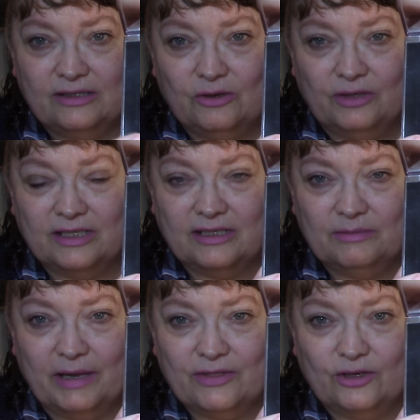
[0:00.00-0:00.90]
so this
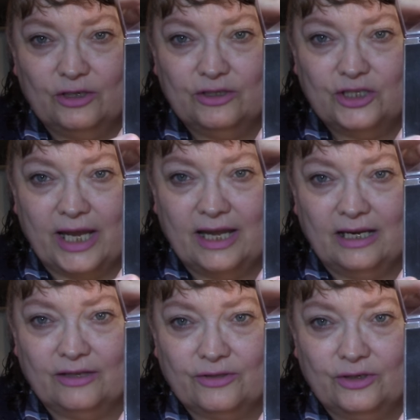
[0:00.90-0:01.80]
is my third
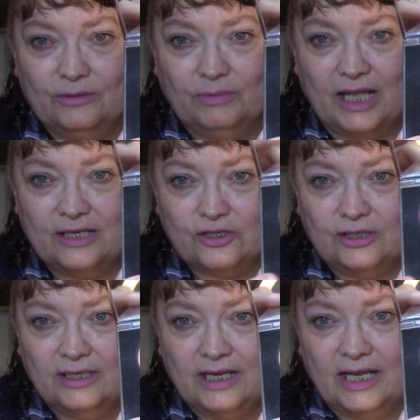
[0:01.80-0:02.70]
third blush,
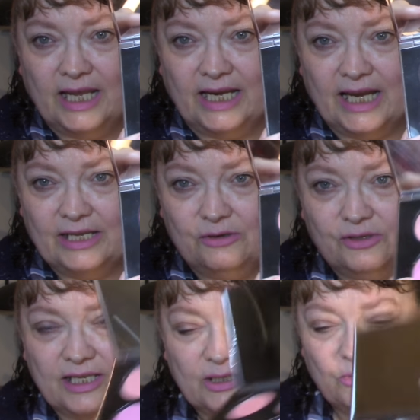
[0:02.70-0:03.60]
and I
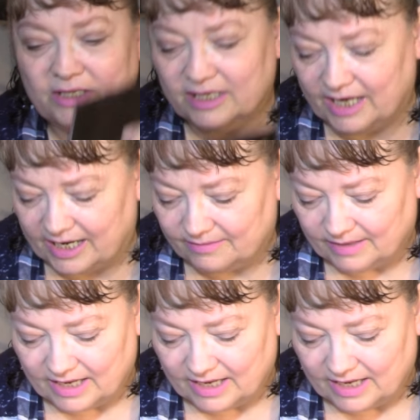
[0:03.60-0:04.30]
use this one today.